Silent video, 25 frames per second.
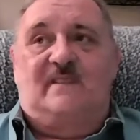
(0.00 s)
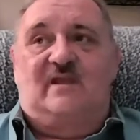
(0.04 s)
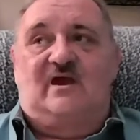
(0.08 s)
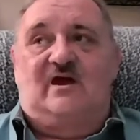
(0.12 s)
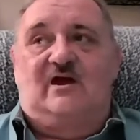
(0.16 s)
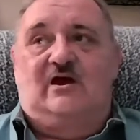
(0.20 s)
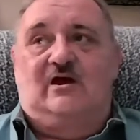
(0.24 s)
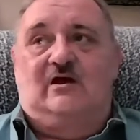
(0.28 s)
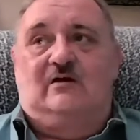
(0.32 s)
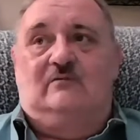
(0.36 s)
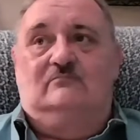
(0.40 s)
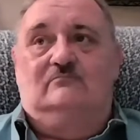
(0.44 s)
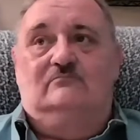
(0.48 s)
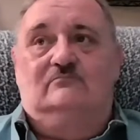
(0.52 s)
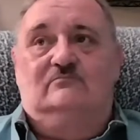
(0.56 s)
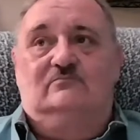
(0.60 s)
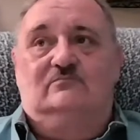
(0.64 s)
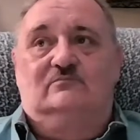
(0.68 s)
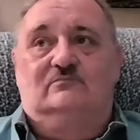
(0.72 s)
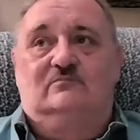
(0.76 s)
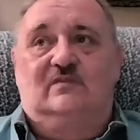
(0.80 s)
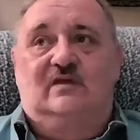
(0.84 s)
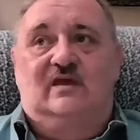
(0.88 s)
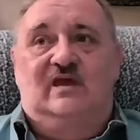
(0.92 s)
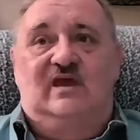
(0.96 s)
Um,
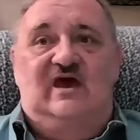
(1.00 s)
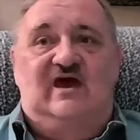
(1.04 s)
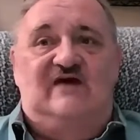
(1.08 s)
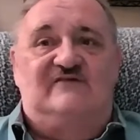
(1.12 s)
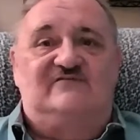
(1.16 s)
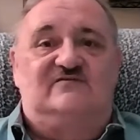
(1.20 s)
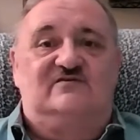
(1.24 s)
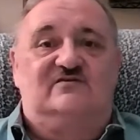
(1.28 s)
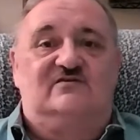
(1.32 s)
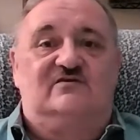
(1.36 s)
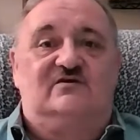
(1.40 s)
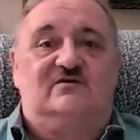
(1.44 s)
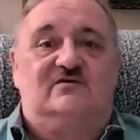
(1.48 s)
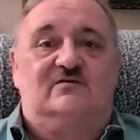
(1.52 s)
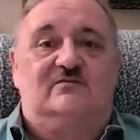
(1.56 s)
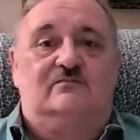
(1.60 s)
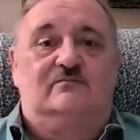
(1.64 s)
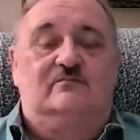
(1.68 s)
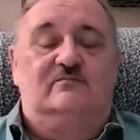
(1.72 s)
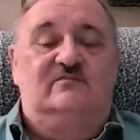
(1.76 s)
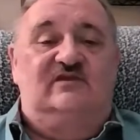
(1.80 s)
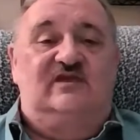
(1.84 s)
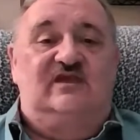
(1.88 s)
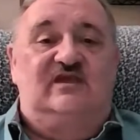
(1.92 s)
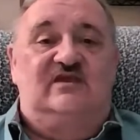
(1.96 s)
After the
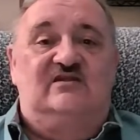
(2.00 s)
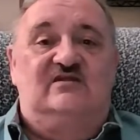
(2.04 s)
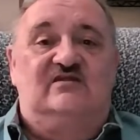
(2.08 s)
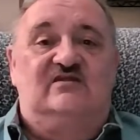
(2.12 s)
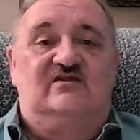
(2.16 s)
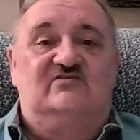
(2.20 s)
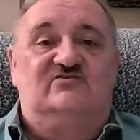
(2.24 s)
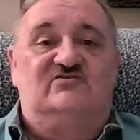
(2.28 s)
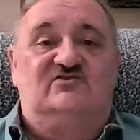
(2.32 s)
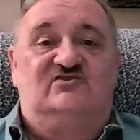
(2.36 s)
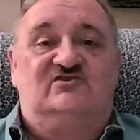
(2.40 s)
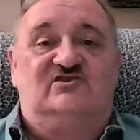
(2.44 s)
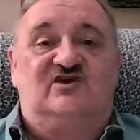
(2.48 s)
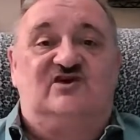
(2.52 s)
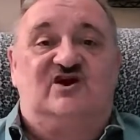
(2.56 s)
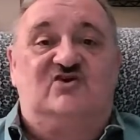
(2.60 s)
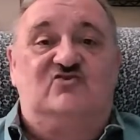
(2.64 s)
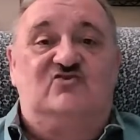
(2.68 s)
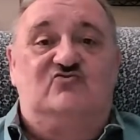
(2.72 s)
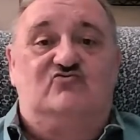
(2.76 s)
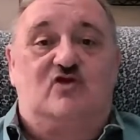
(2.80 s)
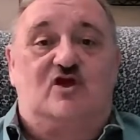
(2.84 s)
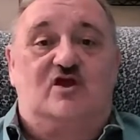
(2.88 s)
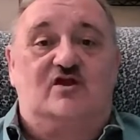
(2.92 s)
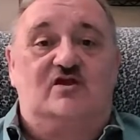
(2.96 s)
candidates are
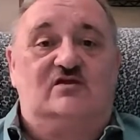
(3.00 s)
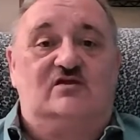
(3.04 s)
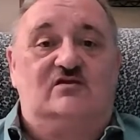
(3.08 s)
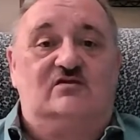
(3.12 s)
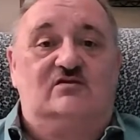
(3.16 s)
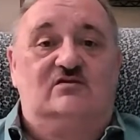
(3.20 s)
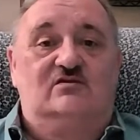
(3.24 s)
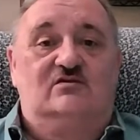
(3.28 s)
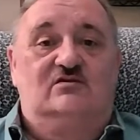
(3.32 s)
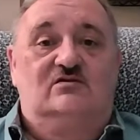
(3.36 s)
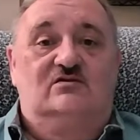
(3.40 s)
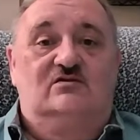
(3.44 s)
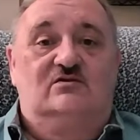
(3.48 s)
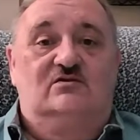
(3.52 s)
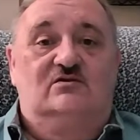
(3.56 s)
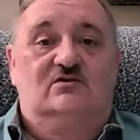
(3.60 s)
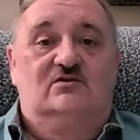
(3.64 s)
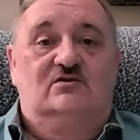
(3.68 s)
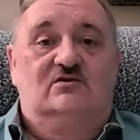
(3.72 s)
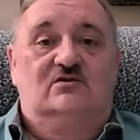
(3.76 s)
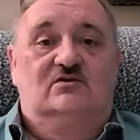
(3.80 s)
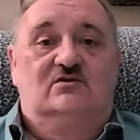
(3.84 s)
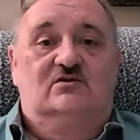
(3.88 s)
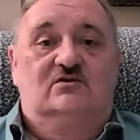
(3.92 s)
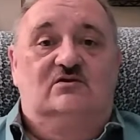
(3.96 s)
done running,
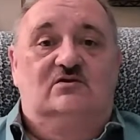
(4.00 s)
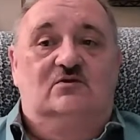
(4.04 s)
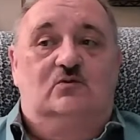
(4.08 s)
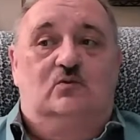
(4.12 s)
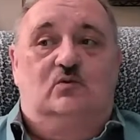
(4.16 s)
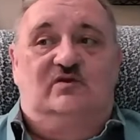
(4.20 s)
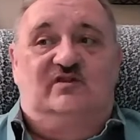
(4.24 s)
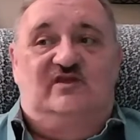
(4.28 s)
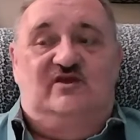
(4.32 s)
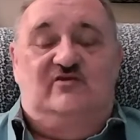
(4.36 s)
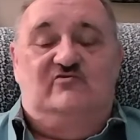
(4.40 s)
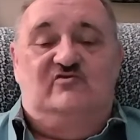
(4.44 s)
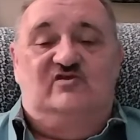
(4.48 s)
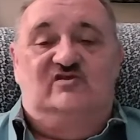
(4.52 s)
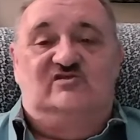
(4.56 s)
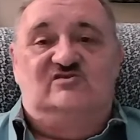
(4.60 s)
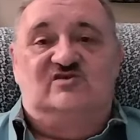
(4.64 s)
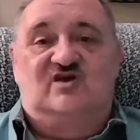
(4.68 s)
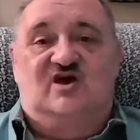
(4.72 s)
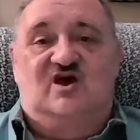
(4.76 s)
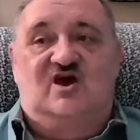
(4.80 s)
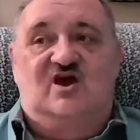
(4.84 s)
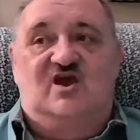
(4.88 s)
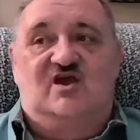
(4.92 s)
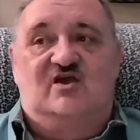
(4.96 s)
when they
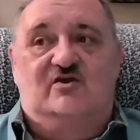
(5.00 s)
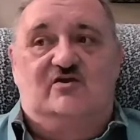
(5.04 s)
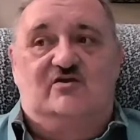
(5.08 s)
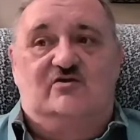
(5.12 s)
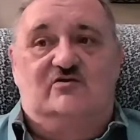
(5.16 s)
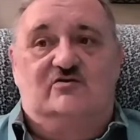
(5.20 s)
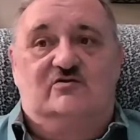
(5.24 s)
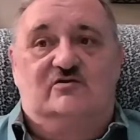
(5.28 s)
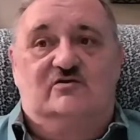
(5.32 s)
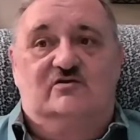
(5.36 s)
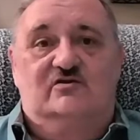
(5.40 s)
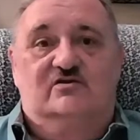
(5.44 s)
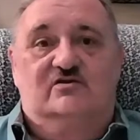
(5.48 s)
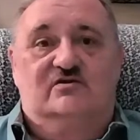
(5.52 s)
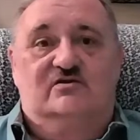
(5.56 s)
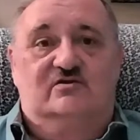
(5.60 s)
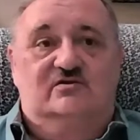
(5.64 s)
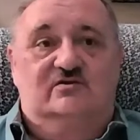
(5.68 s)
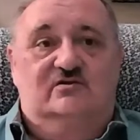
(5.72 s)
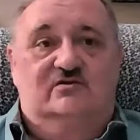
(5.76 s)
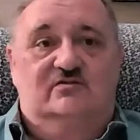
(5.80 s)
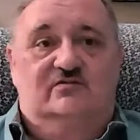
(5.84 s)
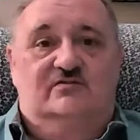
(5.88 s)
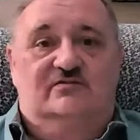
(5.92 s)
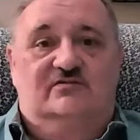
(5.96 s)
retire,
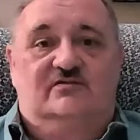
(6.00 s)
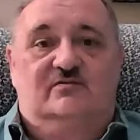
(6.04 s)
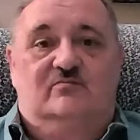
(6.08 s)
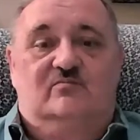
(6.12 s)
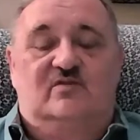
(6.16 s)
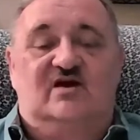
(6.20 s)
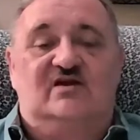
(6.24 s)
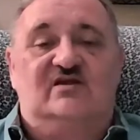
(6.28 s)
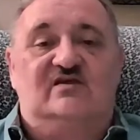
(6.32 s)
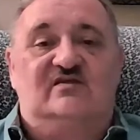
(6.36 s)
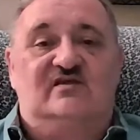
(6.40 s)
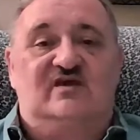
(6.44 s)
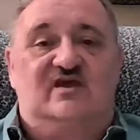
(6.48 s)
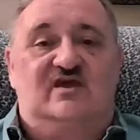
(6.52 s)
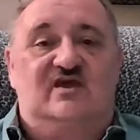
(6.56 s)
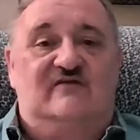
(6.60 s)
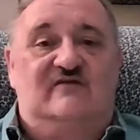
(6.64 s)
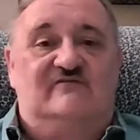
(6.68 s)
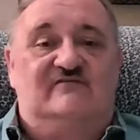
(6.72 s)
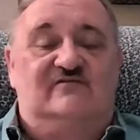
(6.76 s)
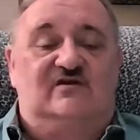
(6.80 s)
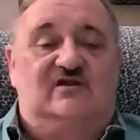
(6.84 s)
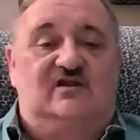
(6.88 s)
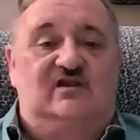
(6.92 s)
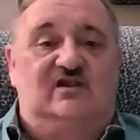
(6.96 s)
the money they
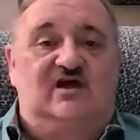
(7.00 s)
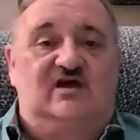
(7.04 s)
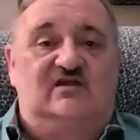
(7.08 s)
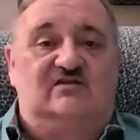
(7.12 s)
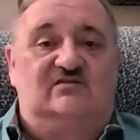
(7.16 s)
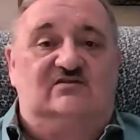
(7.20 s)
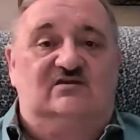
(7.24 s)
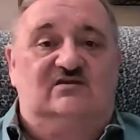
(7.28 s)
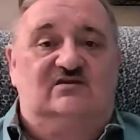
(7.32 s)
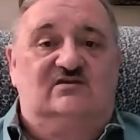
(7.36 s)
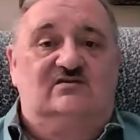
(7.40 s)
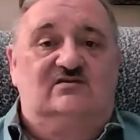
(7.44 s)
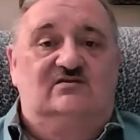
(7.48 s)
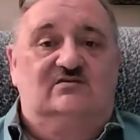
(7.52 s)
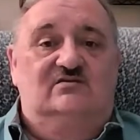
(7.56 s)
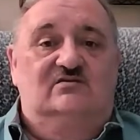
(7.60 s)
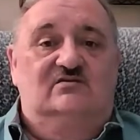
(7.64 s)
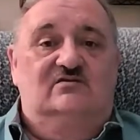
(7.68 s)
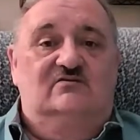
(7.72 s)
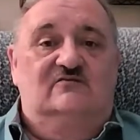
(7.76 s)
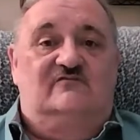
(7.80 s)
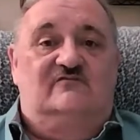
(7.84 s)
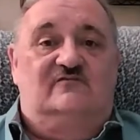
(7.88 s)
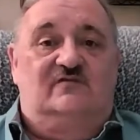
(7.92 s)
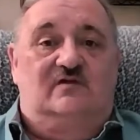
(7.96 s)
have collected
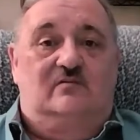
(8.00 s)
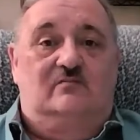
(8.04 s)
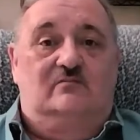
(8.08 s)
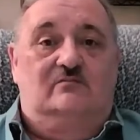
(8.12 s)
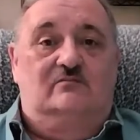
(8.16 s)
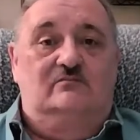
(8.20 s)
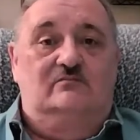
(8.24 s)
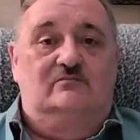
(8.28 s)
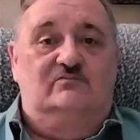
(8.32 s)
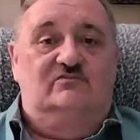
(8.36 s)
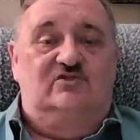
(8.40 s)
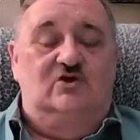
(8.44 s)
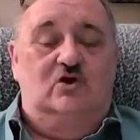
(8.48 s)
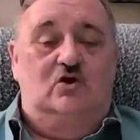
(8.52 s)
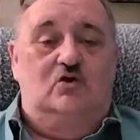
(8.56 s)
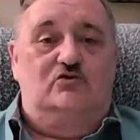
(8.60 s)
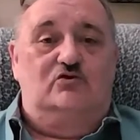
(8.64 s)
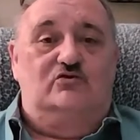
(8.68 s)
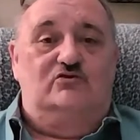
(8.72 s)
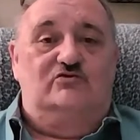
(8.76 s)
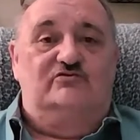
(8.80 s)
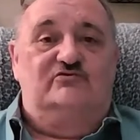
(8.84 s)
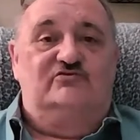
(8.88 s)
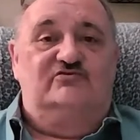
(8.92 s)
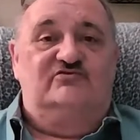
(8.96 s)
from
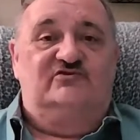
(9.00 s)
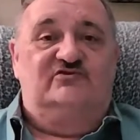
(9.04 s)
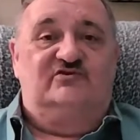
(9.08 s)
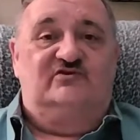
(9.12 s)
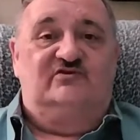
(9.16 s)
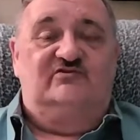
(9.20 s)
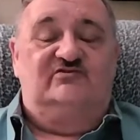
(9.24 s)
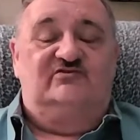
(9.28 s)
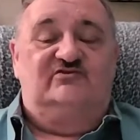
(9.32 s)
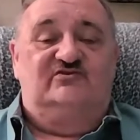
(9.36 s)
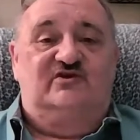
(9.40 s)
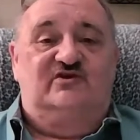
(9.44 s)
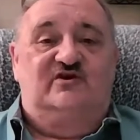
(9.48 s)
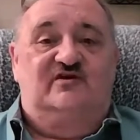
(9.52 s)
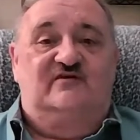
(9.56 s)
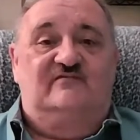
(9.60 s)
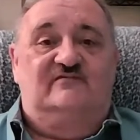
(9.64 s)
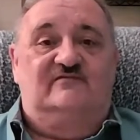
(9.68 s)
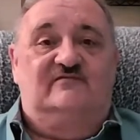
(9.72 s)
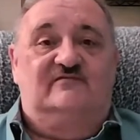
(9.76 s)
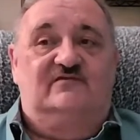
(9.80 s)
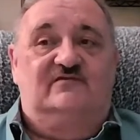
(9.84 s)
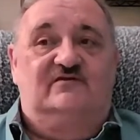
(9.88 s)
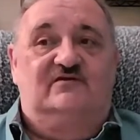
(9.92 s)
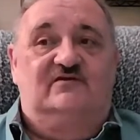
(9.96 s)
donors and stuff,
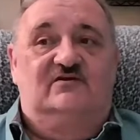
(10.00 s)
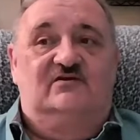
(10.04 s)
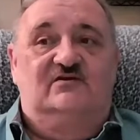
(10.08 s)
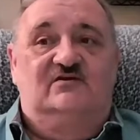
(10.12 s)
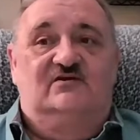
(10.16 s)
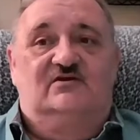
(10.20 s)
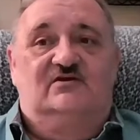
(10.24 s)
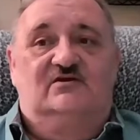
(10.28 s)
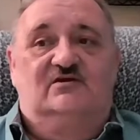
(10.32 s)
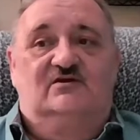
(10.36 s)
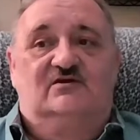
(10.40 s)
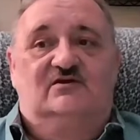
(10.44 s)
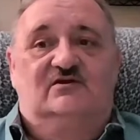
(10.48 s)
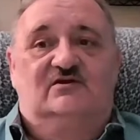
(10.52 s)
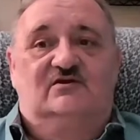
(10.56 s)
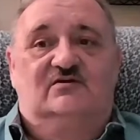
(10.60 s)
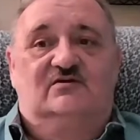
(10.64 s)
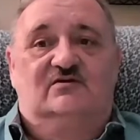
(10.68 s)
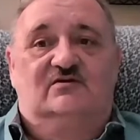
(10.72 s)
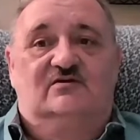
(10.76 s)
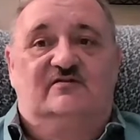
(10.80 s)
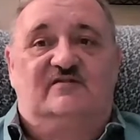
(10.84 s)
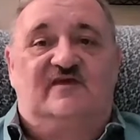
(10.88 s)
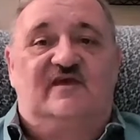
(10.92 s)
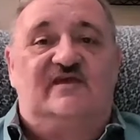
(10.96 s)

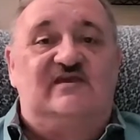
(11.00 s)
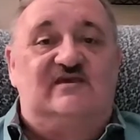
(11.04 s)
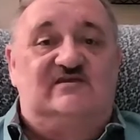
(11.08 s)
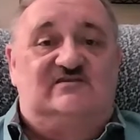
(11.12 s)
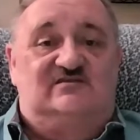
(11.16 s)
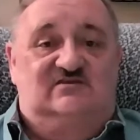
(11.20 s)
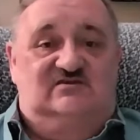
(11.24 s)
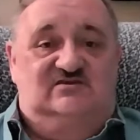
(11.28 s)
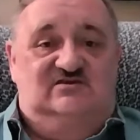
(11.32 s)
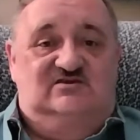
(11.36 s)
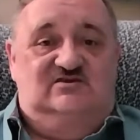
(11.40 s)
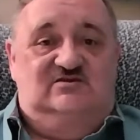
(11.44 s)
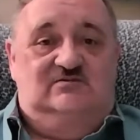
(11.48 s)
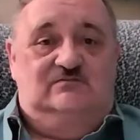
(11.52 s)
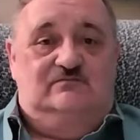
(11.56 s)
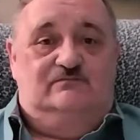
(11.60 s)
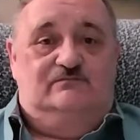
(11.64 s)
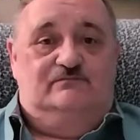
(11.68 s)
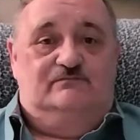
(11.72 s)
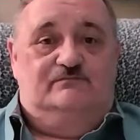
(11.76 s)
they get to keep.